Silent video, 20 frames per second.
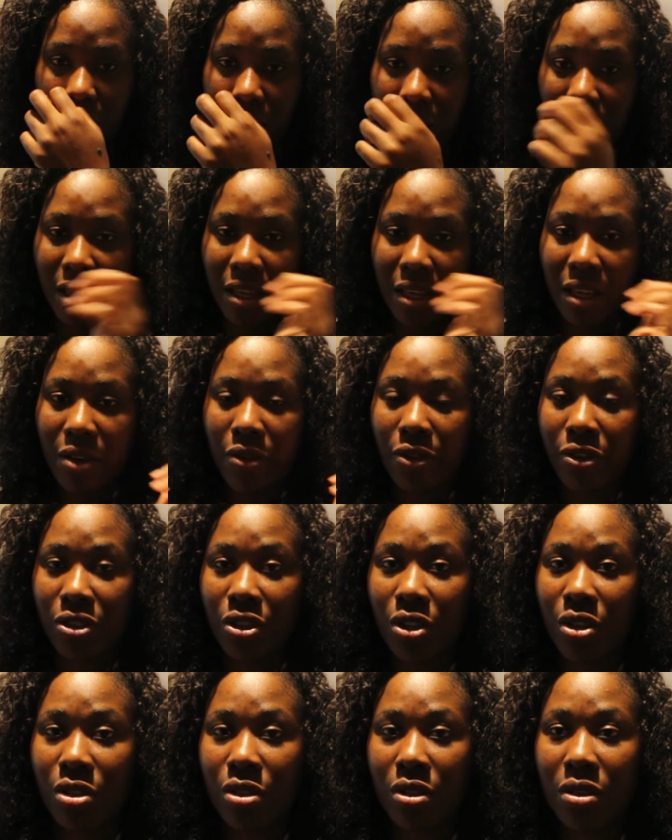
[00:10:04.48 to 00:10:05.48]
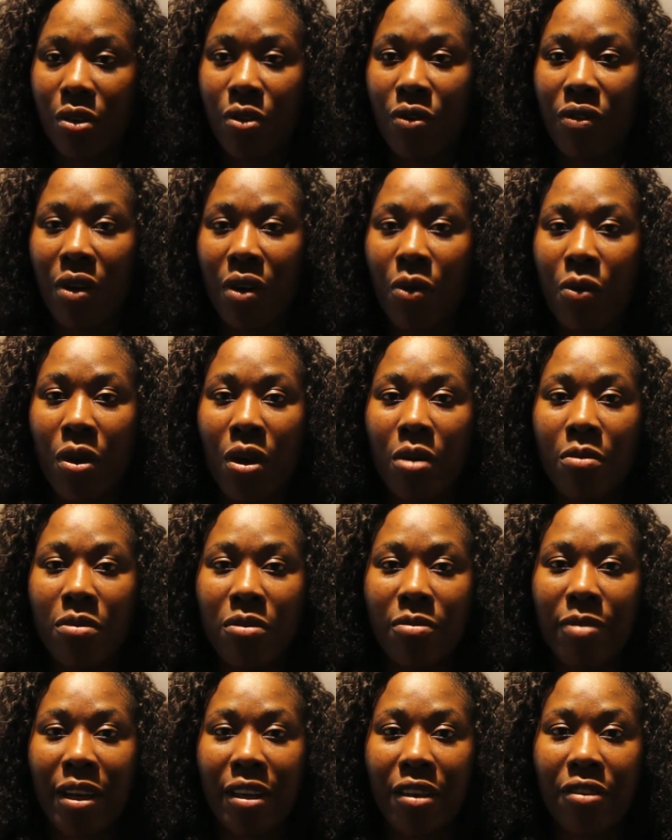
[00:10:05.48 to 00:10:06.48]
I think he was just
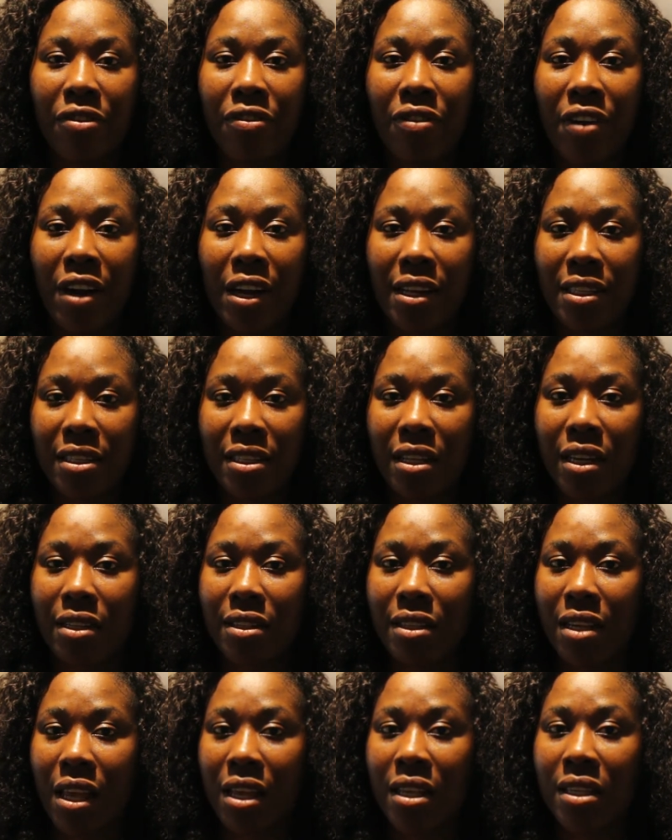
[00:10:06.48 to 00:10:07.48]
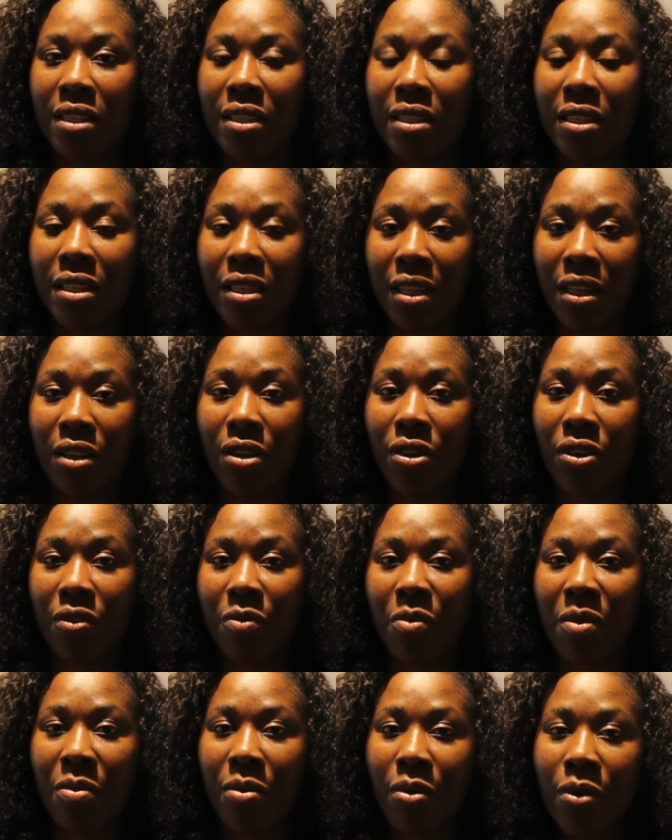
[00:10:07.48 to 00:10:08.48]
overwhelmed by the fact that he's seen a lot
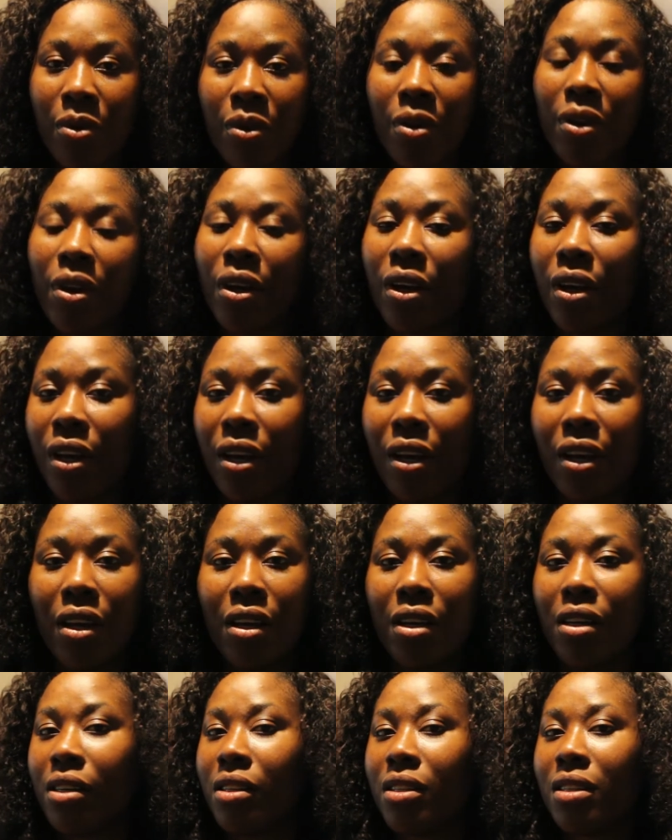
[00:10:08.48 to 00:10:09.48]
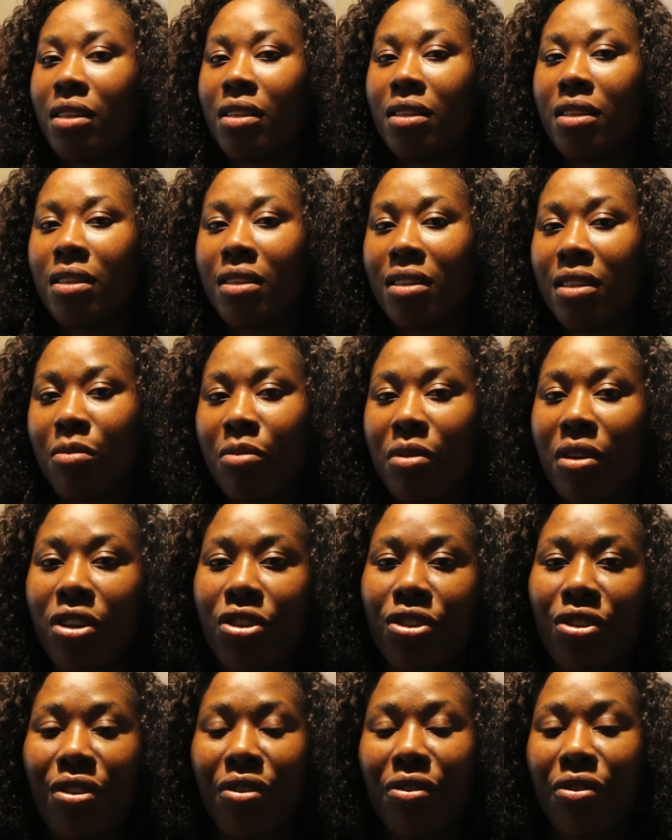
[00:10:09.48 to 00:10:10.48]
of people. This is the
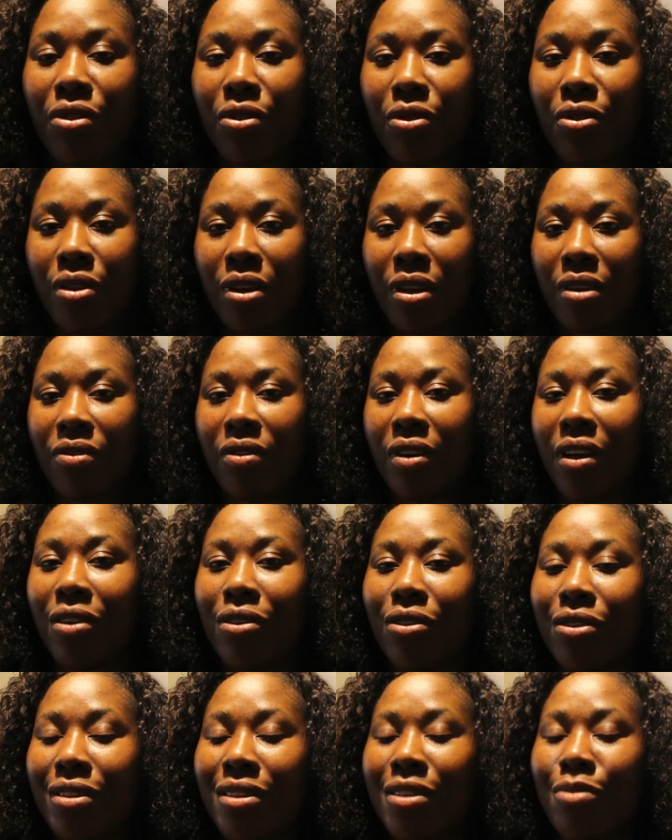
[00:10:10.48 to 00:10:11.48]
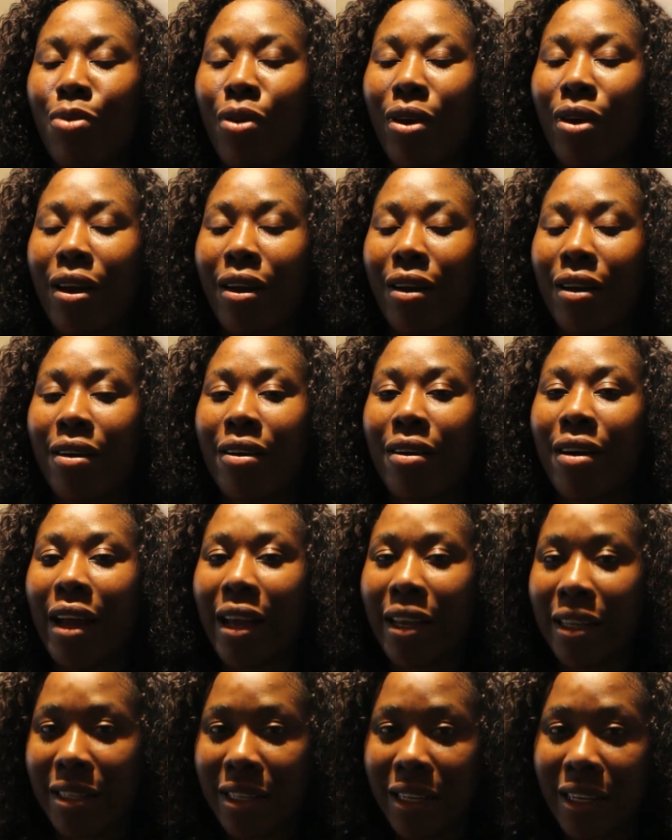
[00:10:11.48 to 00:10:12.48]
implication of coronavirus. This boy
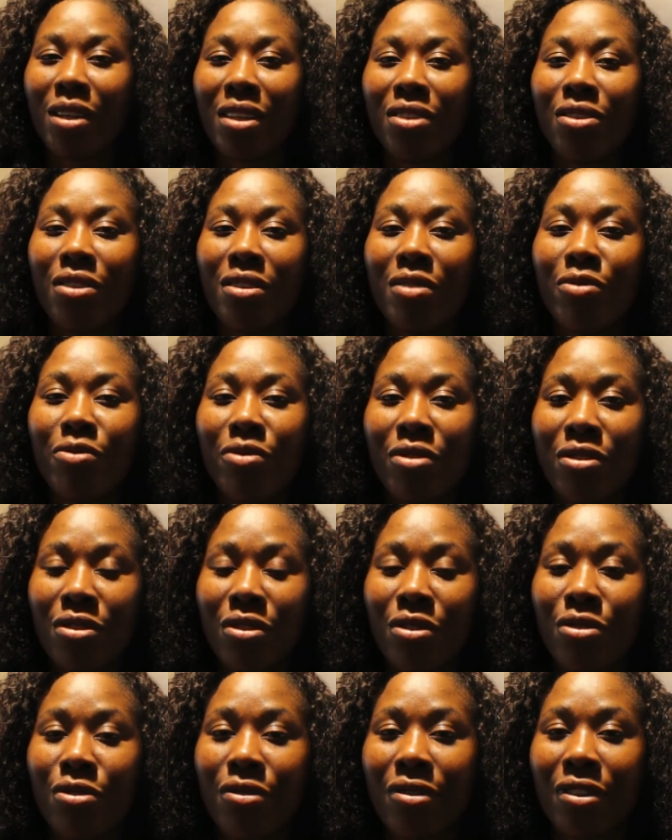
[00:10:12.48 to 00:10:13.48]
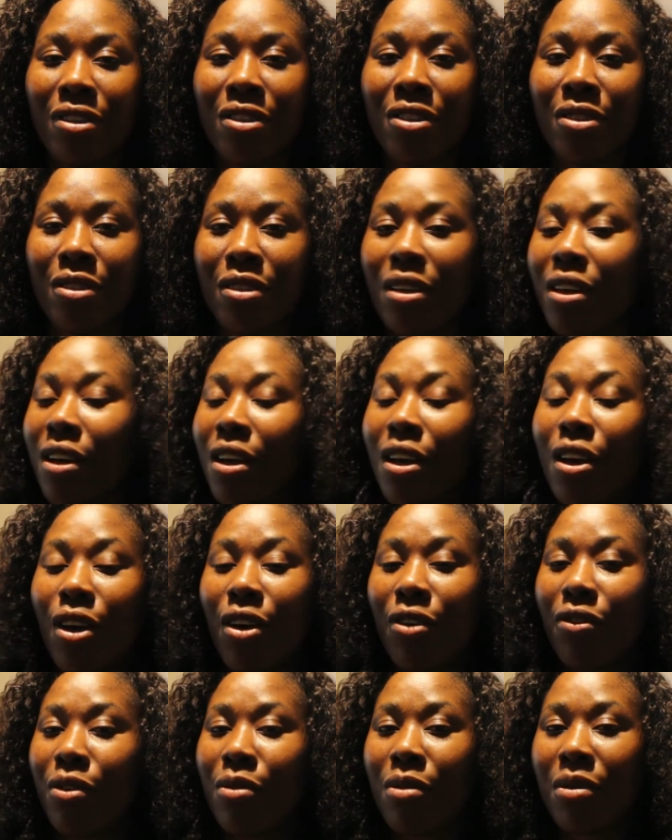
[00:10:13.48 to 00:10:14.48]
cried. There's nothing we do not do
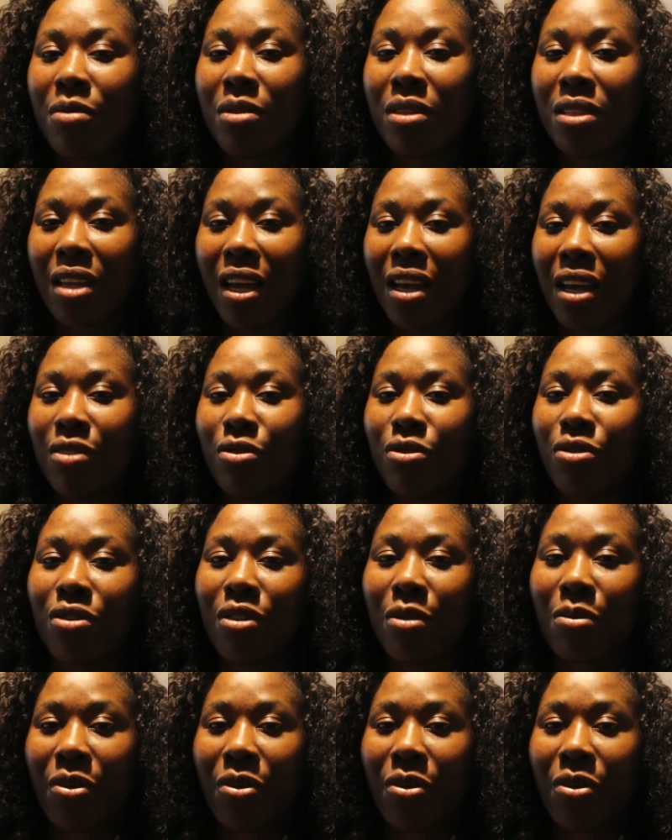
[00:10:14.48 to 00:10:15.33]
for Baby Sky to stop